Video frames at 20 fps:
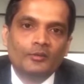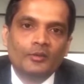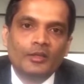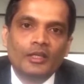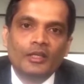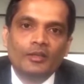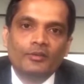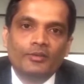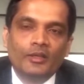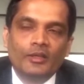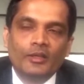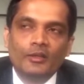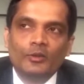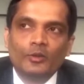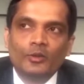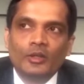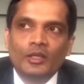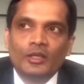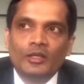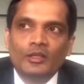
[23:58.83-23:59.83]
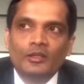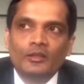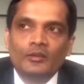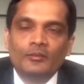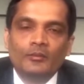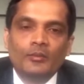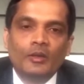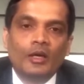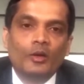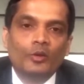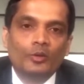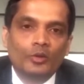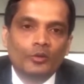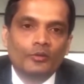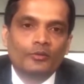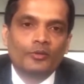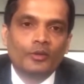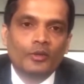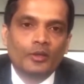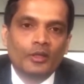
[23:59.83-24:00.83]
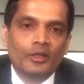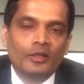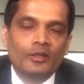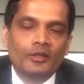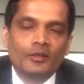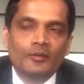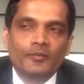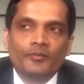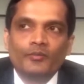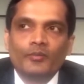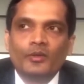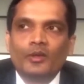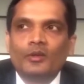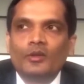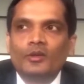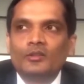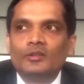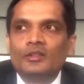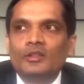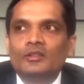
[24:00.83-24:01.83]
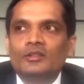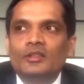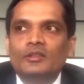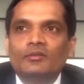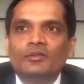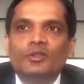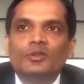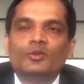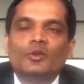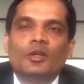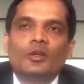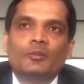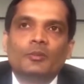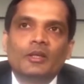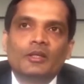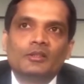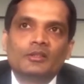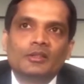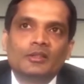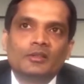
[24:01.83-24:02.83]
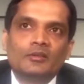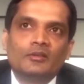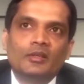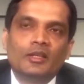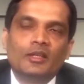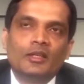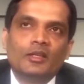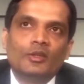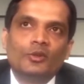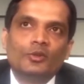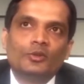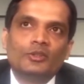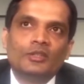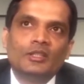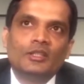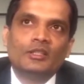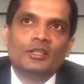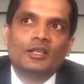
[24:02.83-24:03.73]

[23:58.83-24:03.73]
If there are indications for surgery, surgeries are